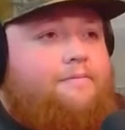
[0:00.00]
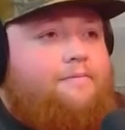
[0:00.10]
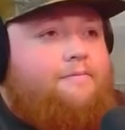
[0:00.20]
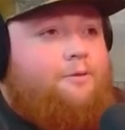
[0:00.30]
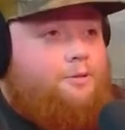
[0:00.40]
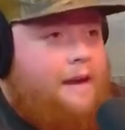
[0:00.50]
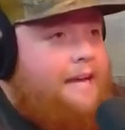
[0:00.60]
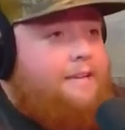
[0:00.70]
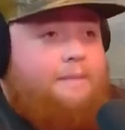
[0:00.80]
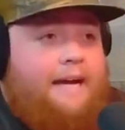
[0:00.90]
will
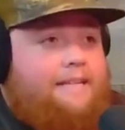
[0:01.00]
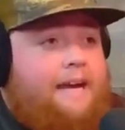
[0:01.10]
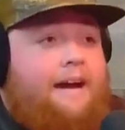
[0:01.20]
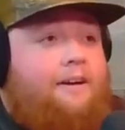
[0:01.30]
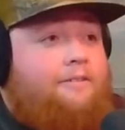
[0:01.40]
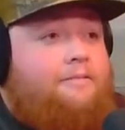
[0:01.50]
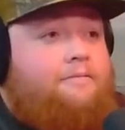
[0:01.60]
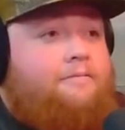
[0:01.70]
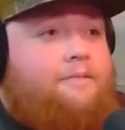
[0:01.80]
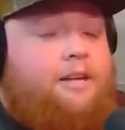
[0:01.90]
drag you back
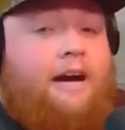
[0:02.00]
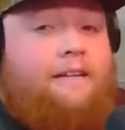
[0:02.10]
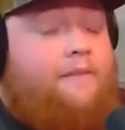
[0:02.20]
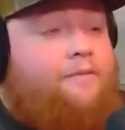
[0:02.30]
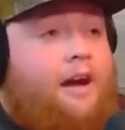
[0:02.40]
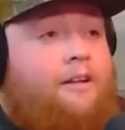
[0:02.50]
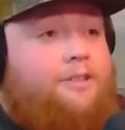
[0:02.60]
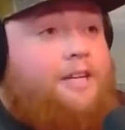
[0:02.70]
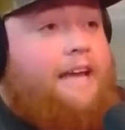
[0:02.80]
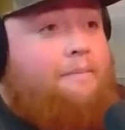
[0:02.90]
down. I left
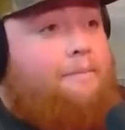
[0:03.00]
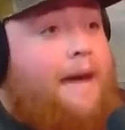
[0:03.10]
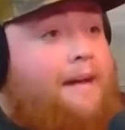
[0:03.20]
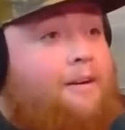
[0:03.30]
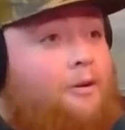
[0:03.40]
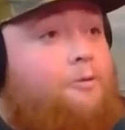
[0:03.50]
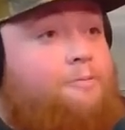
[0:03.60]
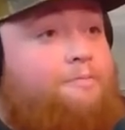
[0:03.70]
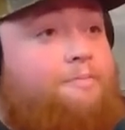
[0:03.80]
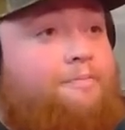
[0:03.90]
college, I came back
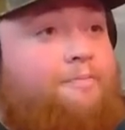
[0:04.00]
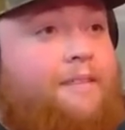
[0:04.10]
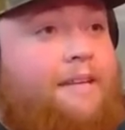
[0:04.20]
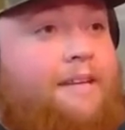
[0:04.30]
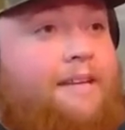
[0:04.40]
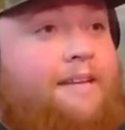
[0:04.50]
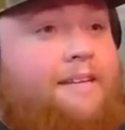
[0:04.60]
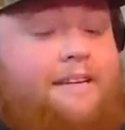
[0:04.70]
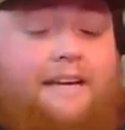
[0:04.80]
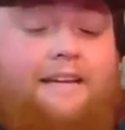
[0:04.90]
home.
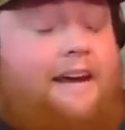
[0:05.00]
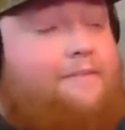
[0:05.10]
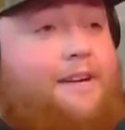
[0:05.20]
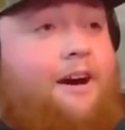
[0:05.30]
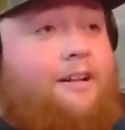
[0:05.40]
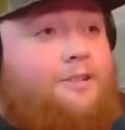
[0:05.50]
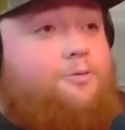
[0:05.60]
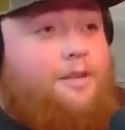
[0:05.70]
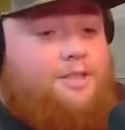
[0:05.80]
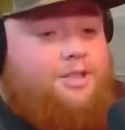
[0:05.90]
And life at college
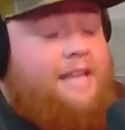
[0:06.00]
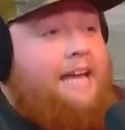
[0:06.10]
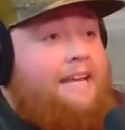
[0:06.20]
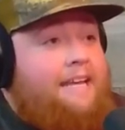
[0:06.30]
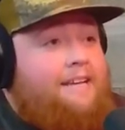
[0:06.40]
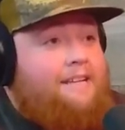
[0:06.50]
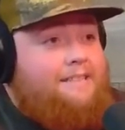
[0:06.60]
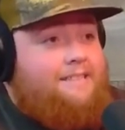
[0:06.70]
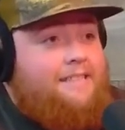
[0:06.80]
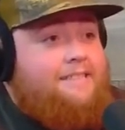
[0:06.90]
was steady,
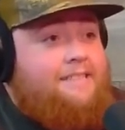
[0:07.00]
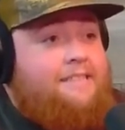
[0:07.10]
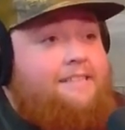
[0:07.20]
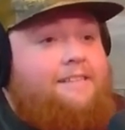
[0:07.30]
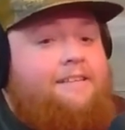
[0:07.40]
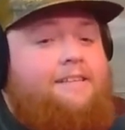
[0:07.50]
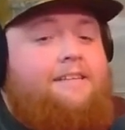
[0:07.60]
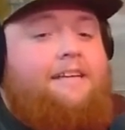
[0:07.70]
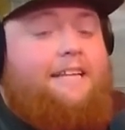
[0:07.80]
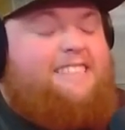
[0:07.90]
consistent,
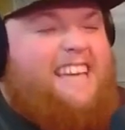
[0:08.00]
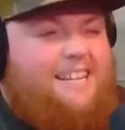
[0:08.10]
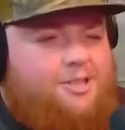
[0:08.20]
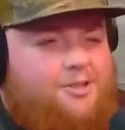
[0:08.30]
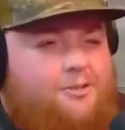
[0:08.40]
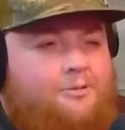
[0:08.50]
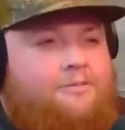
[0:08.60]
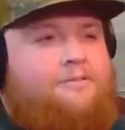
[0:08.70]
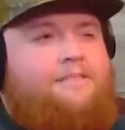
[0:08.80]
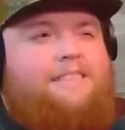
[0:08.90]

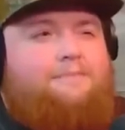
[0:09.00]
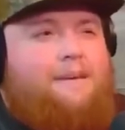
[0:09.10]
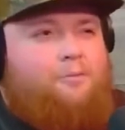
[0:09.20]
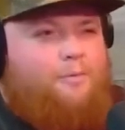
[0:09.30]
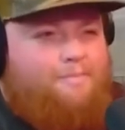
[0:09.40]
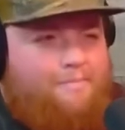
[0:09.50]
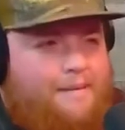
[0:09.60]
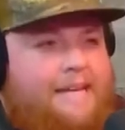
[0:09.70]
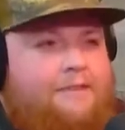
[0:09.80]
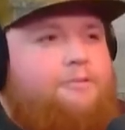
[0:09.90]
intentional. These men were
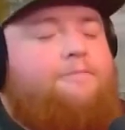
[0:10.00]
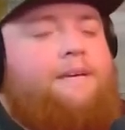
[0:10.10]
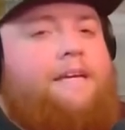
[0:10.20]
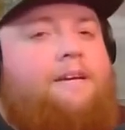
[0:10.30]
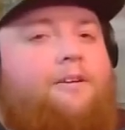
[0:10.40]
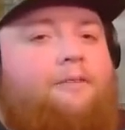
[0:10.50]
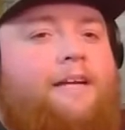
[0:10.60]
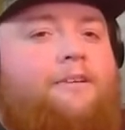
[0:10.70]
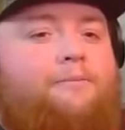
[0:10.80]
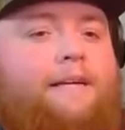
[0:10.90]
meeting with me on a
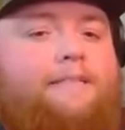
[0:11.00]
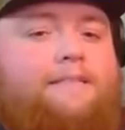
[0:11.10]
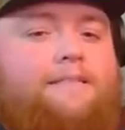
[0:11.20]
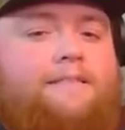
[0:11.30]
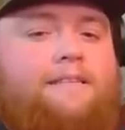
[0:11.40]
regular basis.